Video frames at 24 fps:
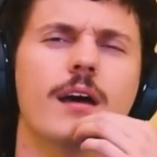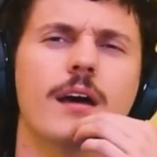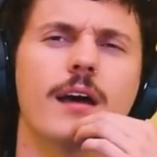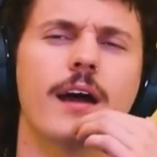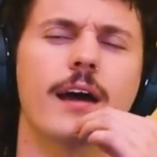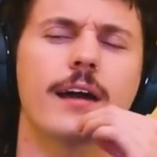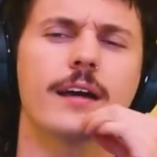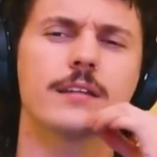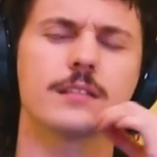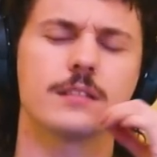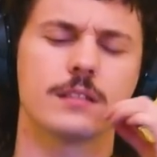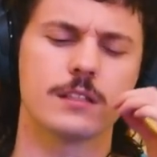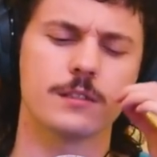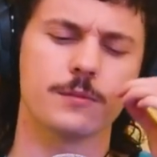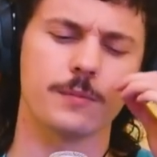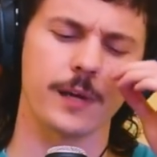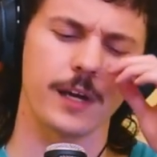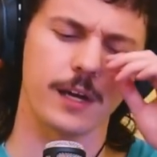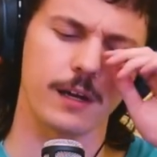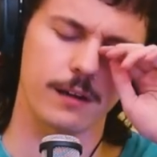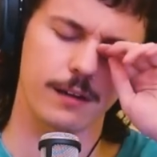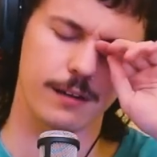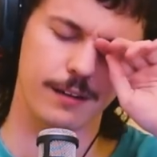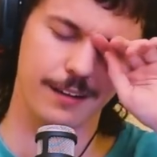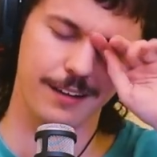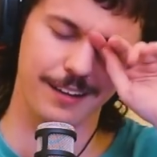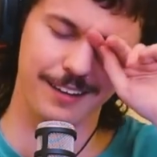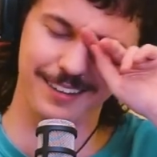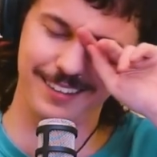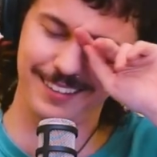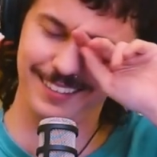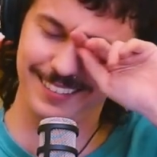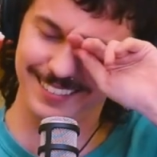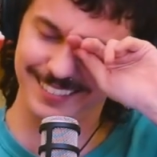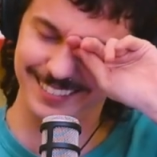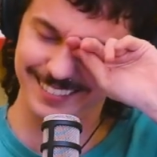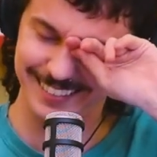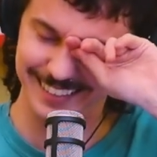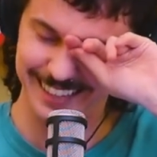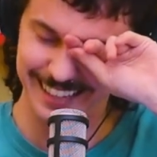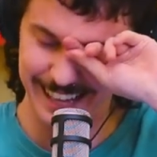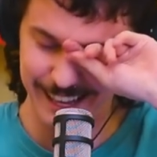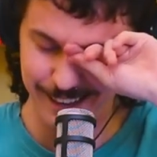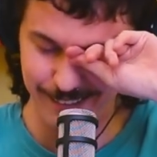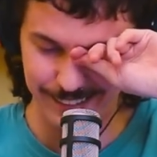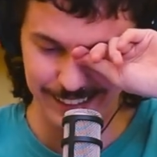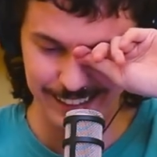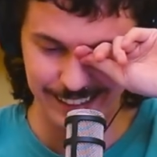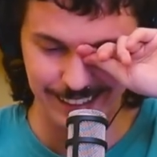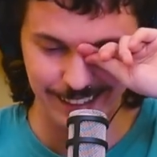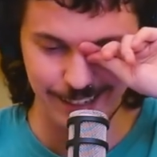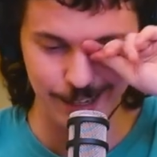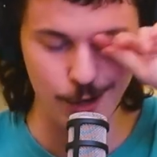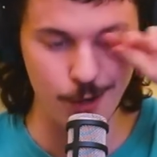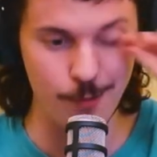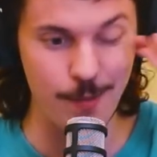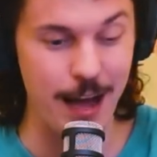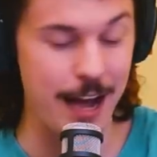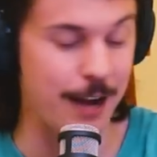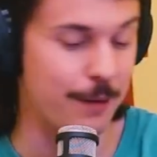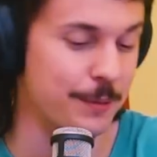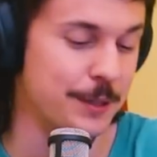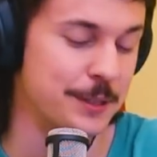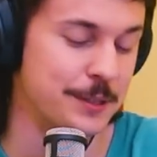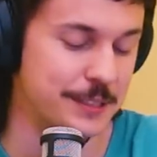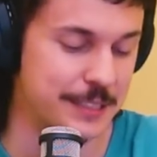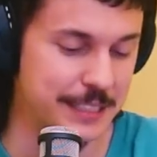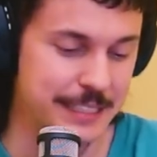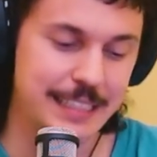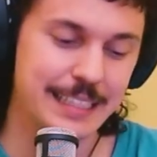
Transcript: I guess it is bad. I have, like, no backbone.